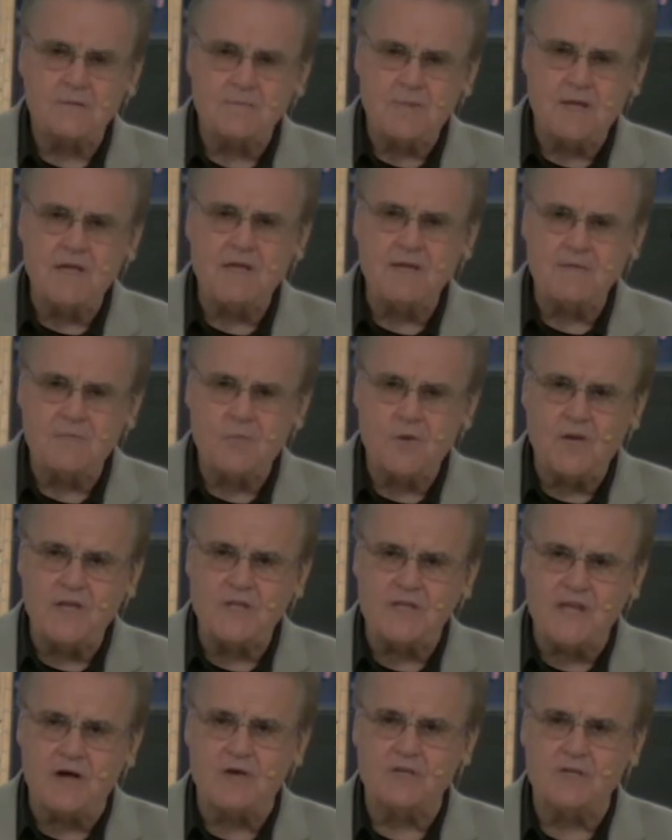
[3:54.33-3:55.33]
it mean when
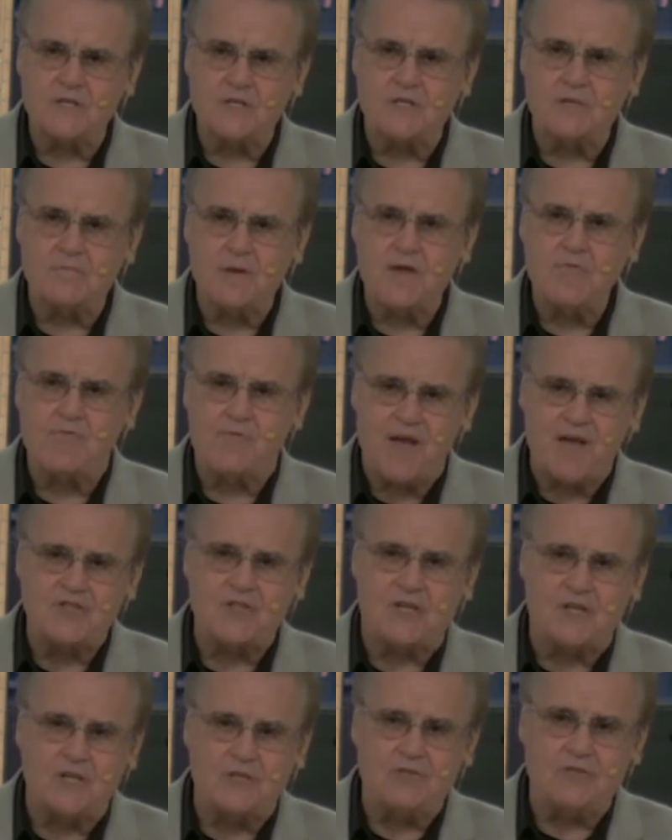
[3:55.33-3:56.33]
he tells us to be
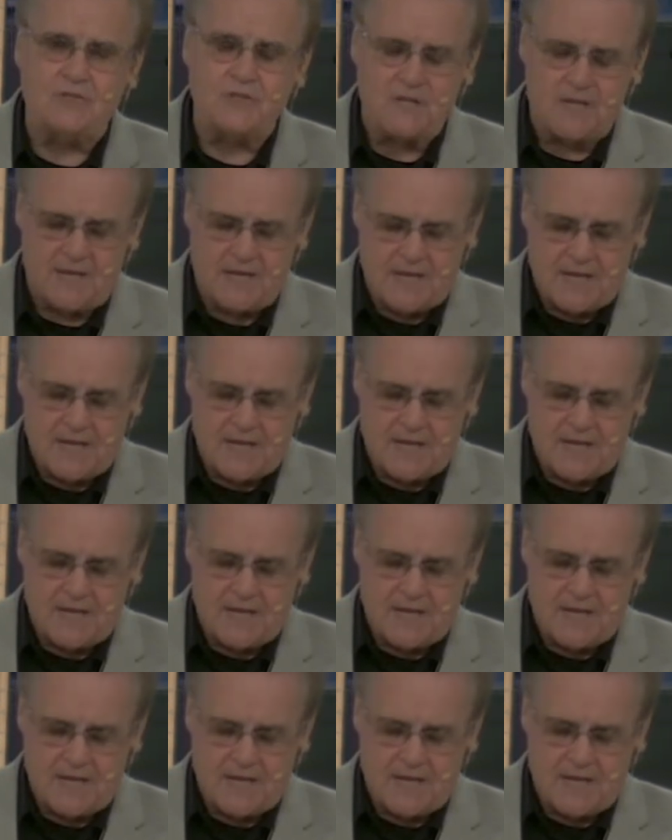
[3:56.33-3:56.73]
resolute?